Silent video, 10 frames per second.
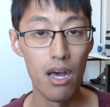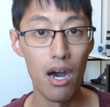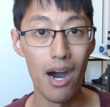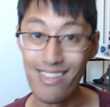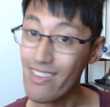
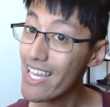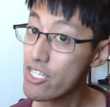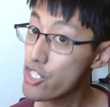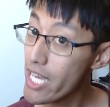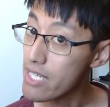Unlike
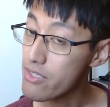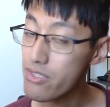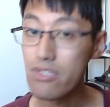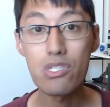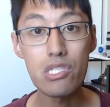jets,
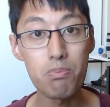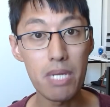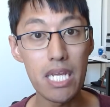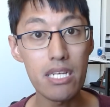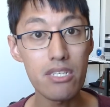
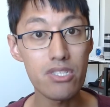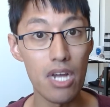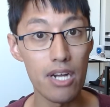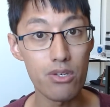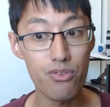speed is
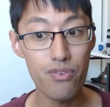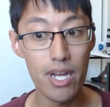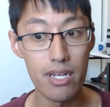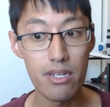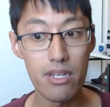not your
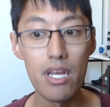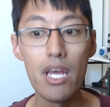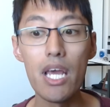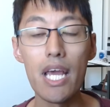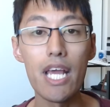friend.
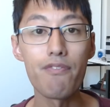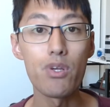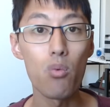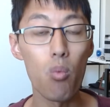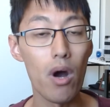If you
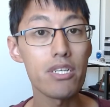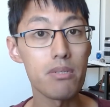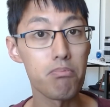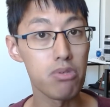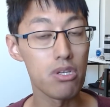want to
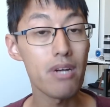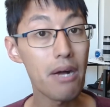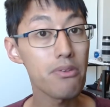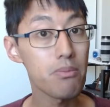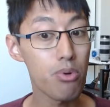blur
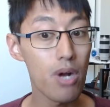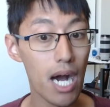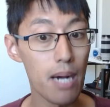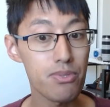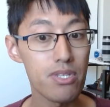out the
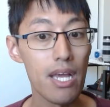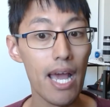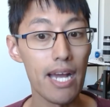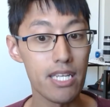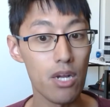props
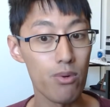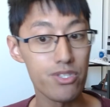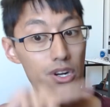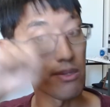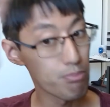and get what's
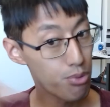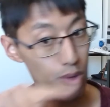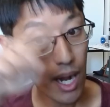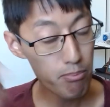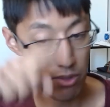called
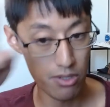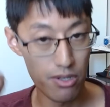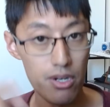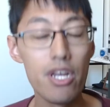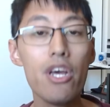prop
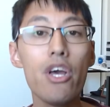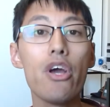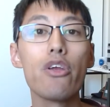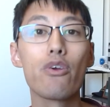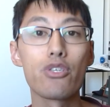blur,
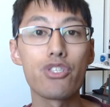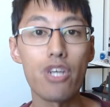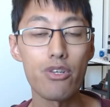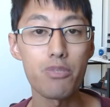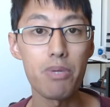your
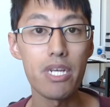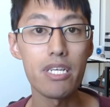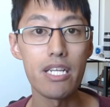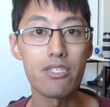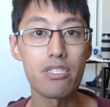shutter speed
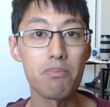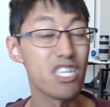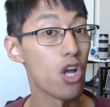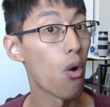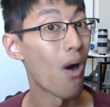needs to be
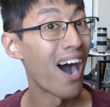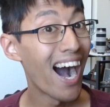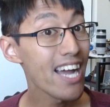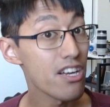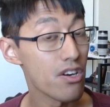no
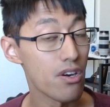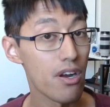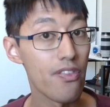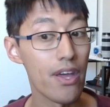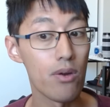higher
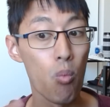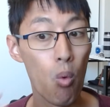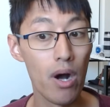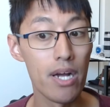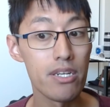than
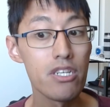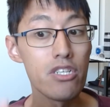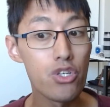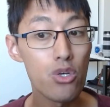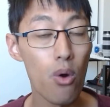
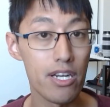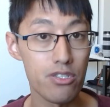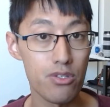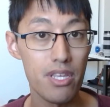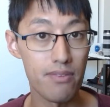
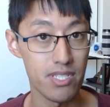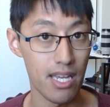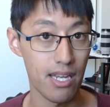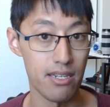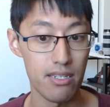1/200th of a
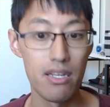second.